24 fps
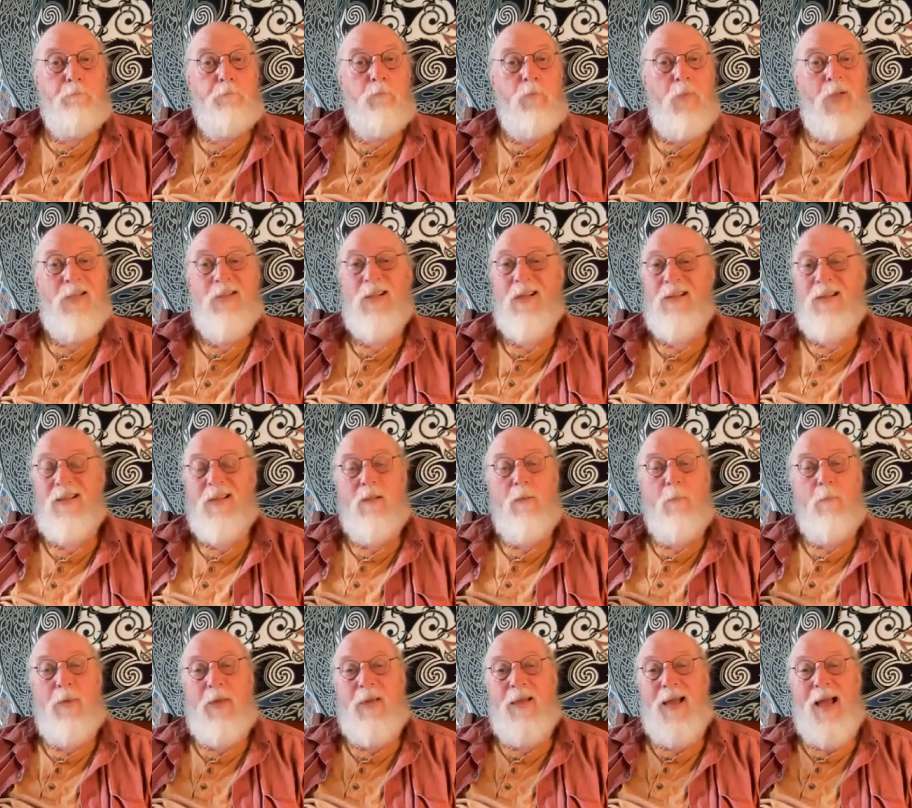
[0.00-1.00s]
It doesn't need to
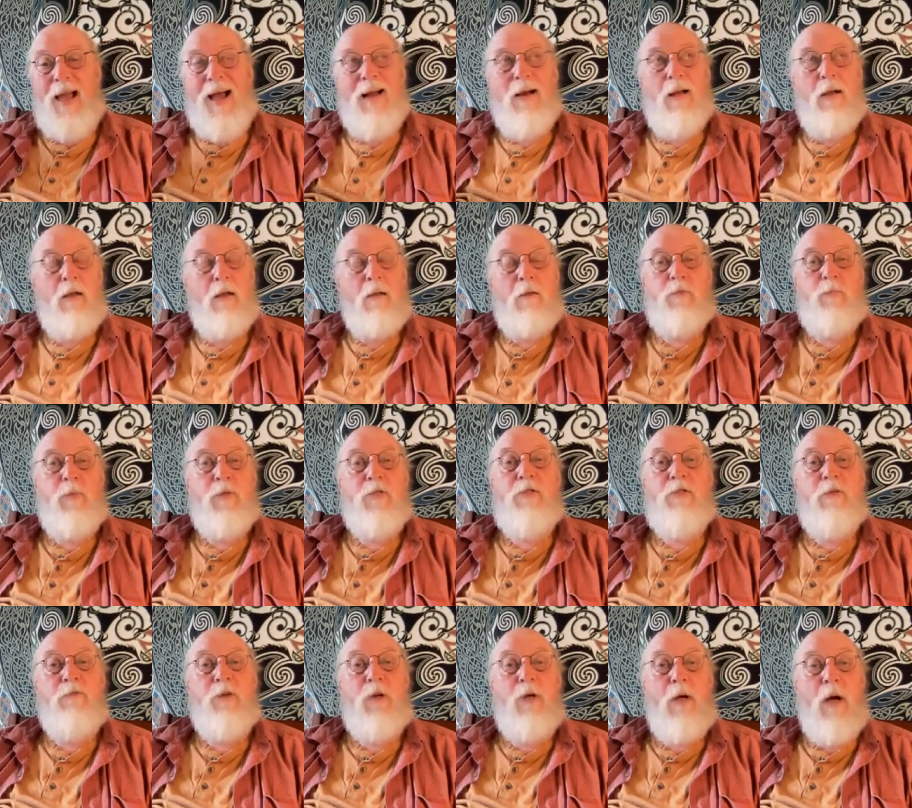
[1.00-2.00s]
be at a
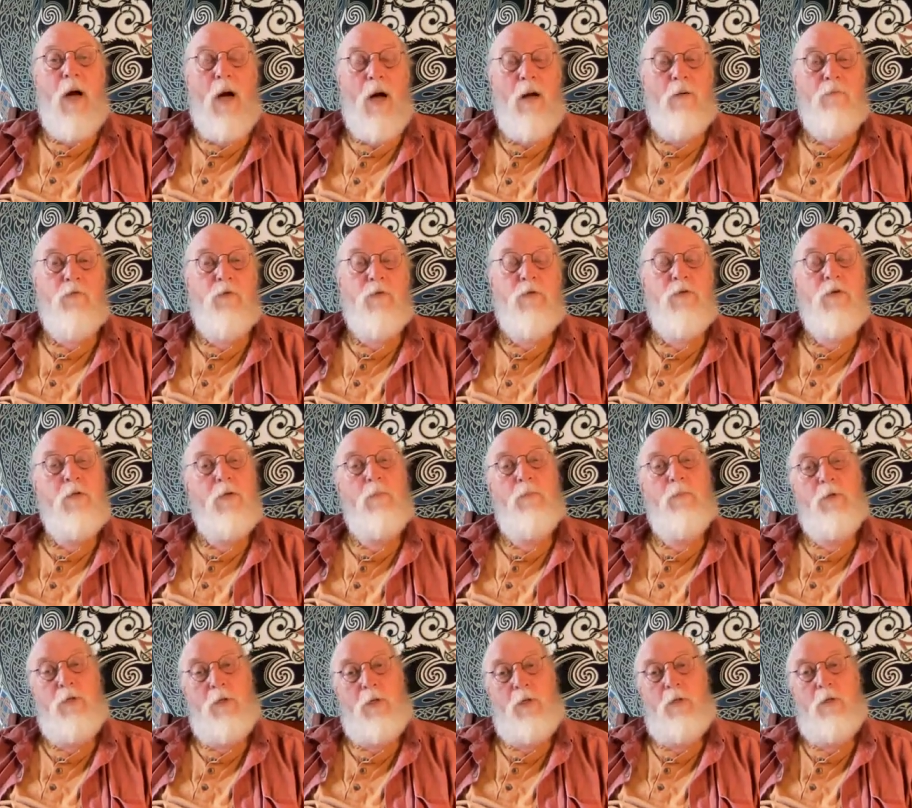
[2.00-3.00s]
specific conference in a
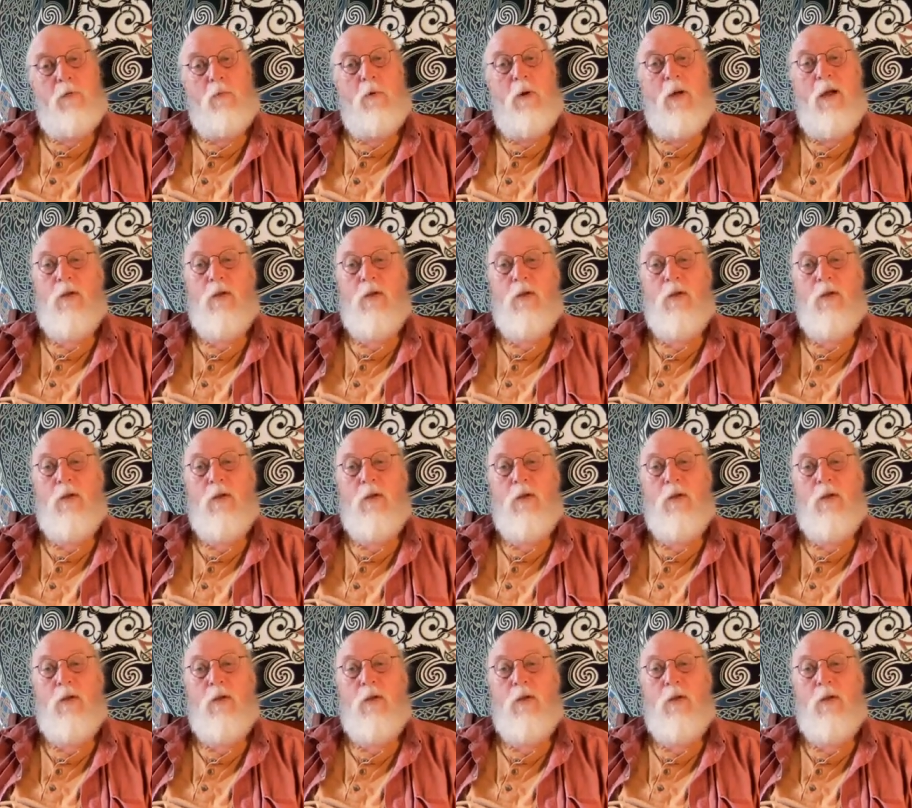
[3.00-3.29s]
particular way.